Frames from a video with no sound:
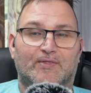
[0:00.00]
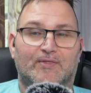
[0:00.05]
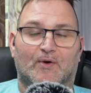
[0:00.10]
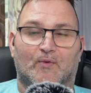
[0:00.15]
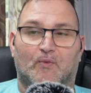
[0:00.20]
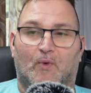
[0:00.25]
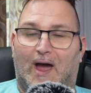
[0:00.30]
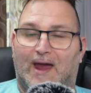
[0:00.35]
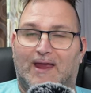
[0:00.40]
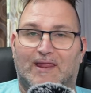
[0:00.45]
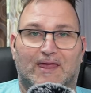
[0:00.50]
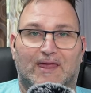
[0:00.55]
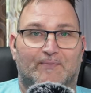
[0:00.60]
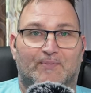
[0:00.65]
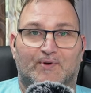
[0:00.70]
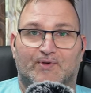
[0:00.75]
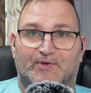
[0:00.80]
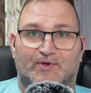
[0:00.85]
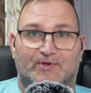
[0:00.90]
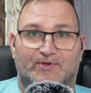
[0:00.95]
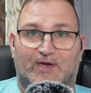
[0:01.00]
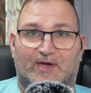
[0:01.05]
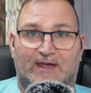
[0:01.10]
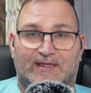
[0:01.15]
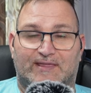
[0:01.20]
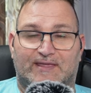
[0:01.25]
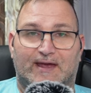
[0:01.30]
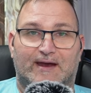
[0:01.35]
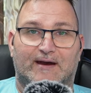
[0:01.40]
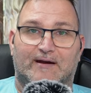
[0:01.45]
the white levels this
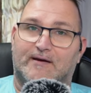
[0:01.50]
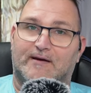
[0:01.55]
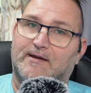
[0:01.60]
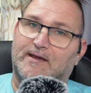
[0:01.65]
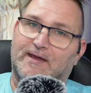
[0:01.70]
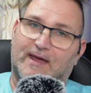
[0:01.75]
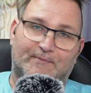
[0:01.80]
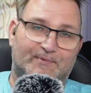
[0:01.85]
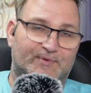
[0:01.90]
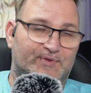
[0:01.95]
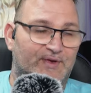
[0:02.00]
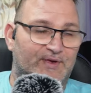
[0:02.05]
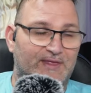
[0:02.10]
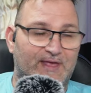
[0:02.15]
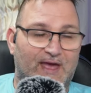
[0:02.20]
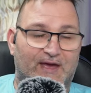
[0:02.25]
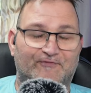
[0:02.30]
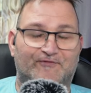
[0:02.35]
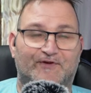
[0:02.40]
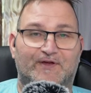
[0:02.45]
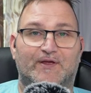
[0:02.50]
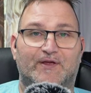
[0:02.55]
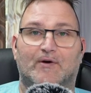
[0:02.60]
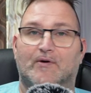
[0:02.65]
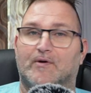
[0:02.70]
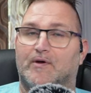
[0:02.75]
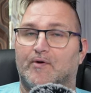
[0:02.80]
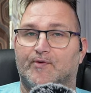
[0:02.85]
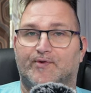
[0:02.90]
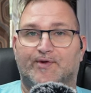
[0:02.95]
ain't there. You haven't seen that
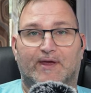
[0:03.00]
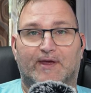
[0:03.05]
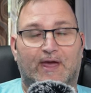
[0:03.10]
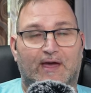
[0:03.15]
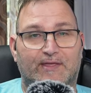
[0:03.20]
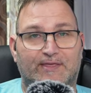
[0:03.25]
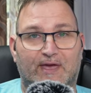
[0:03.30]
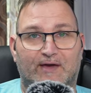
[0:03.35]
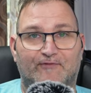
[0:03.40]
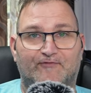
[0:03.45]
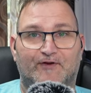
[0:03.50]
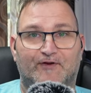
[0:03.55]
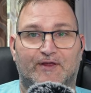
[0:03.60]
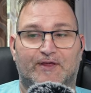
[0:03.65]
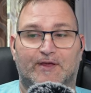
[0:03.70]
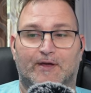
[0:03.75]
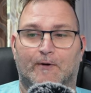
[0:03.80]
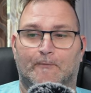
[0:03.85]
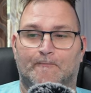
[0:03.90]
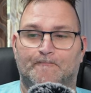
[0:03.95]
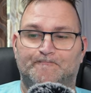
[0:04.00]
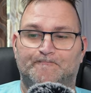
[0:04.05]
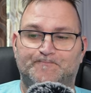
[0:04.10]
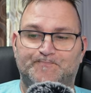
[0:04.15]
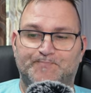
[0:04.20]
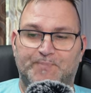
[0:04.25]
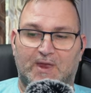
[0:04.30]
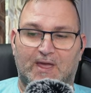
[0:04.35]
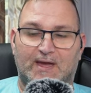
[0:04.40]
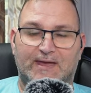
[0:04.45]
video, go check out that video.
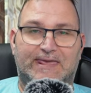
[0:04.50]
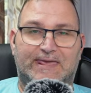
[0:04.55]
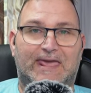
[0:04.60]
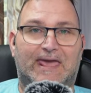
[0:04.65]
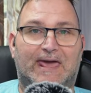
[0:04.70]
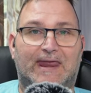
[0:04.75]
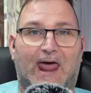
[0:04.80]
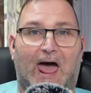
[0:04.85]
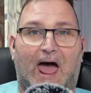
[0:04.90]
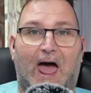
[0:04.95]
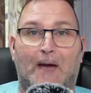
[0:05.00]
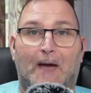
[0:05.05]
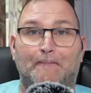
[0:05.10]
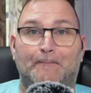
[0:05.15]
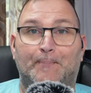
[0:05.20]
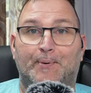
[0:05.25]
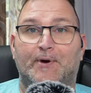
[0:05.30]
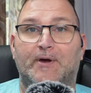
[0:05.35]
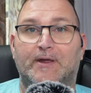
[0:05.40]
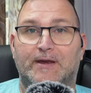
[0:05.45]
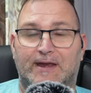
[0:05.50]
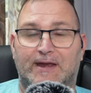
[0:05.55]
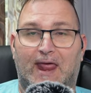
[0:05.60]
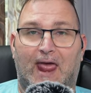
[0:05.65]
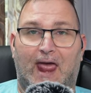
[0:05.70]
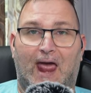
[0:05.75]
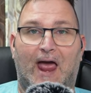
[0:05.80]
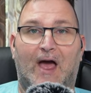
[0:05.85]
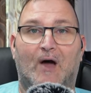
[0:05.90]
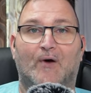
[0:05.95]
Again, I'm putting
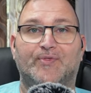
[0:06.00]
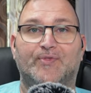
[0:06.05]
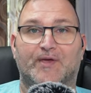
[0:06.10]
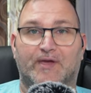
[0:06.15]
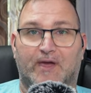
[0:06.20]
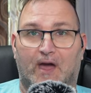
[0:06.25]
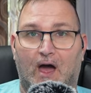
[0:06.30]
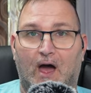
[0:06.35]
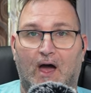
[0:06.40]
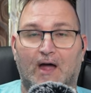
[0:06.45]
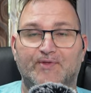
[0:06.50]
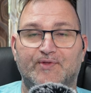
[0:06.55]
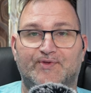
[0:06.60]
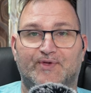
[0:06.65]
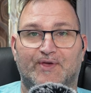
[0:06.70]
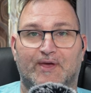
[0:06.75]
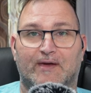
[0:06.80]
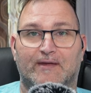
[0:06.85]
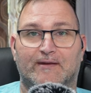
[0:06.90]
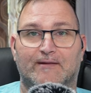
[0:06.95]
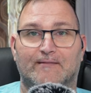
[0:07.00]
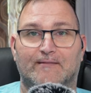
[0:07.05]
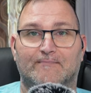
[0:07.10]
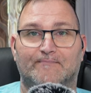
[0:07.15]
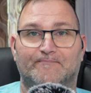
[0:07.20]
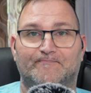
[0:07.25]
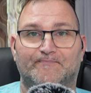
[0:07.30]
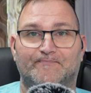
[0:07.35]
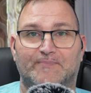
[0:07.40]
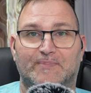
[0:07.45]
out the content.
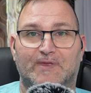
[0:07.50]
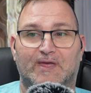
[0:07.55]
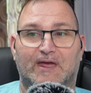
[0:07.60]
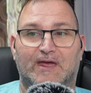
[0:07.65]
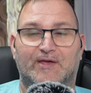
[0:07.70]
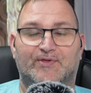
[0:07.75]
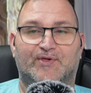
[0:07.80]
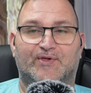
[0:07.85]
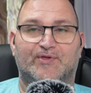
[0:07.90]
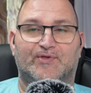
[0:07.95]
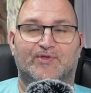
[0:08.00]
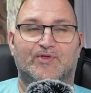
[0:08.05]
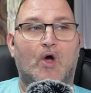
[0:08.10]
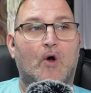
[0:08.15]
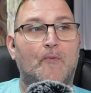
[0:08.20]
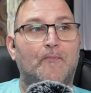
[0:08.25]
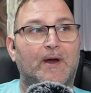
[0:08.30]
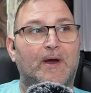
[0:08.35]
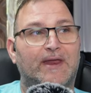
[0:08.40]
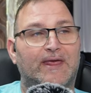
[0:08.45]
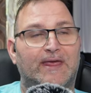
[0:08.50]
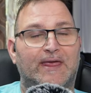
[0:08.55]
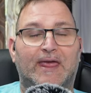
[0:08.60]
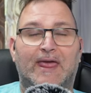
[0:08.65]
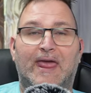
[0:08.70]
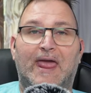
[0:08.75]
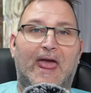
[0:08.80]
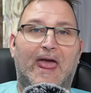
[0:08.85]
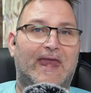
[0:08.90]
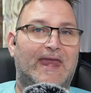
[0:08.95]
It's just nobody,
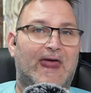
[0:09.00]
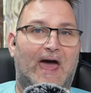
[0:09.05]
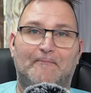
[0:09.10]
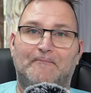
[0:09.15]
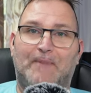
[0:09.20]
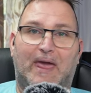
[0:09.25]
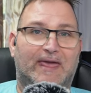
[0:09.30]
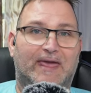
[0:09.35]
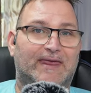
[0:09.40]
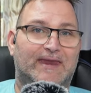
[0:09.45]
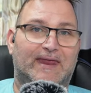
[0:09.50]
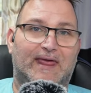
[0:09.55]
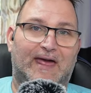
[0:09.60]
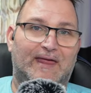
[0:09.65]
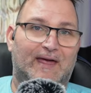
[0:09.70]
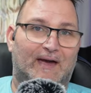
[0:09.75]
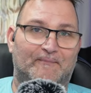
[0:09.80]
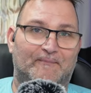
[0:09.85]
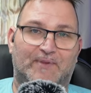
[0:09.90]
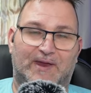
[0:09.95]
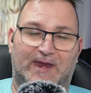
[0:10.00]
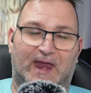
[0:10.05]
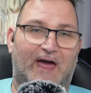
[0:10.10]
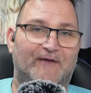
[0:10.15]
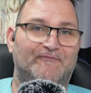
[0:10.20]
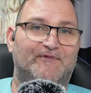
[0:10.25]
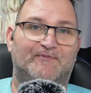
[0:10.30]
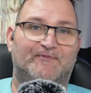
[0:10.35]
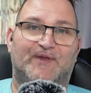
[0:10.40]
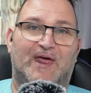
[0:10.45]
and I'm making it. I, I mean,
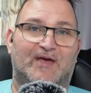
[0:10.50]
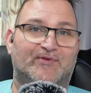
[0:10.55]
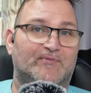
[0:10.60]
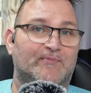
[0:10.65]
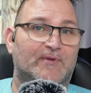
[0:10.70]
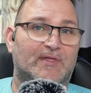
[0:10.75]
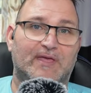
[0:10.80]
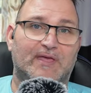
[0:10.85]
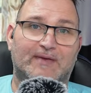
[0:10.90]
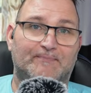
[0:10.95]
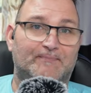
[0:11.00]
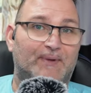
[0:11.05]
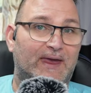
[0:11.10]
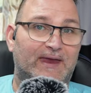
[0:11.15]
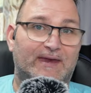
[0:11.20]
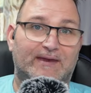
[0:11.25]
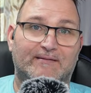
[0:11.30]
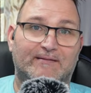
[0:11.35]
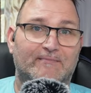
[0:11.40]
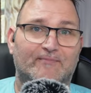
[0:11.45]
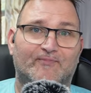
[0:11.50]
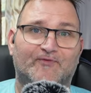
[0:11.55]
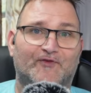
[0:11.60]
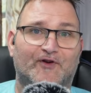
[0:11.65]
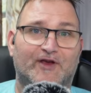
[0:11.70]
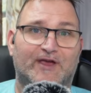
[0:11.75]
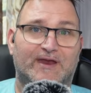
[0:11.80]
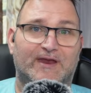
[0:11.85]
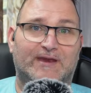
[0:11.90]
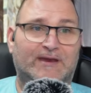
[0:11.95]
I've even had some clickbait
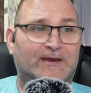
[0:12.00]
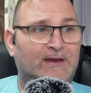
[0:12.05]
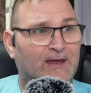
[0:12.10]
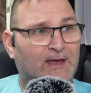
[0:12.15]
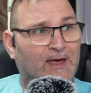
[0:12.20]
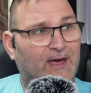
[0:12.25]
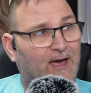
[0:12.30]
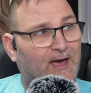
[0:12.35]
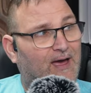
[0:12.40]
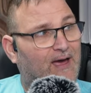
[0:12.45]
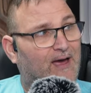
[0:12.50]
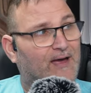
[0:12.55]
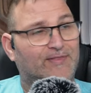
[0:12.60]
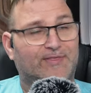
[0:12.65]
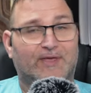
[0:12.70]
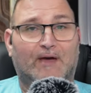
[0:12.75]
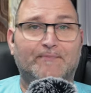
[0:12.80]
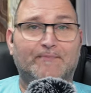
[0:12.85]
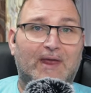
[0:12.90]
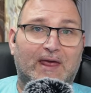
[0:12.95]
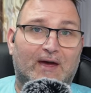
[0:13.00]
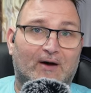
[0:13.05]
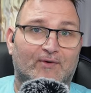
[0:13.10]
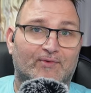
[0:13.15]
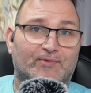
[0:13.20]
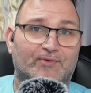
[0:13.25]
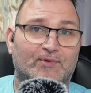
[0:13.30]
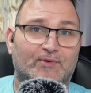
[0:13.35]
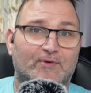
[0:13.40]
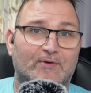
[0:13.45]
friggin' uh,
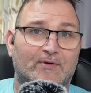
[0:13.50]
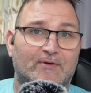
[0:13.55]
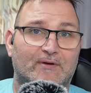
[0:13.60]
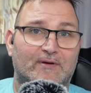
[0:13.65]
thumbnails,